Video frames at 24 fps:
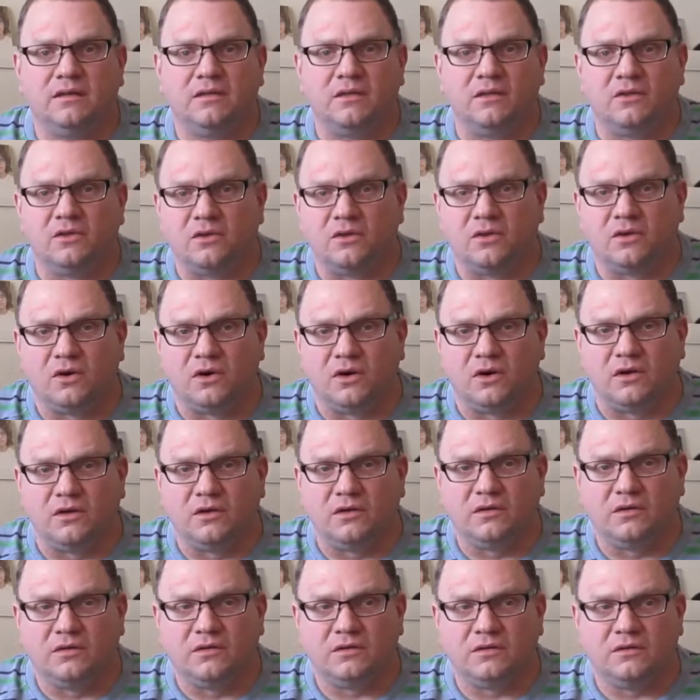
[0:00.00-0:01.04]
the Lord
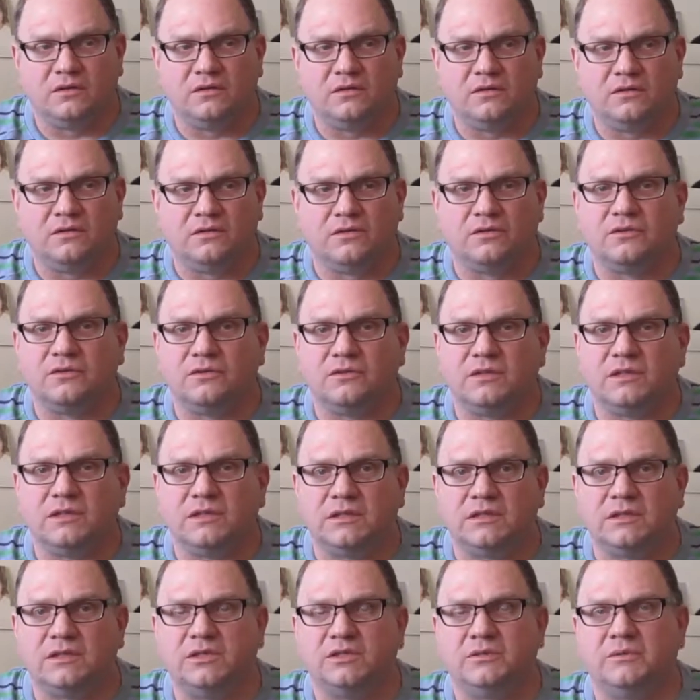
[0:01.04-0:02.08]
through this
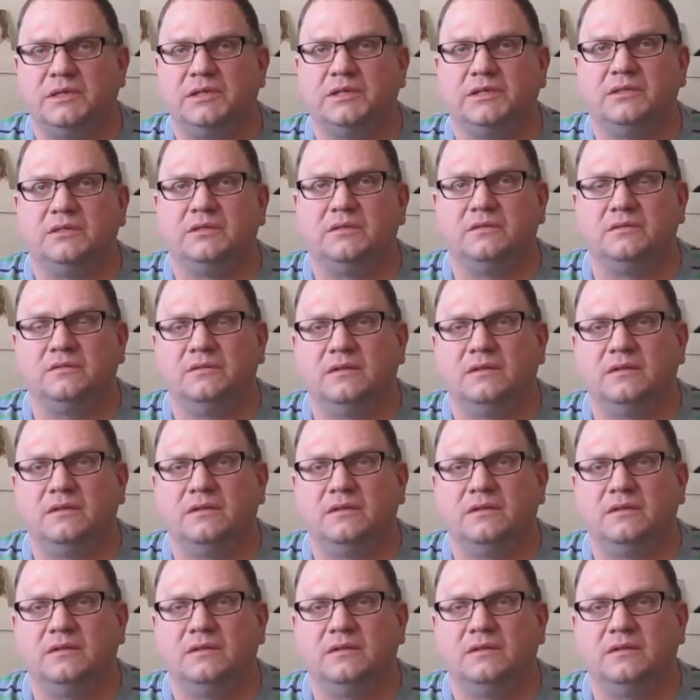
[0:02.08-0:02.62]
situation.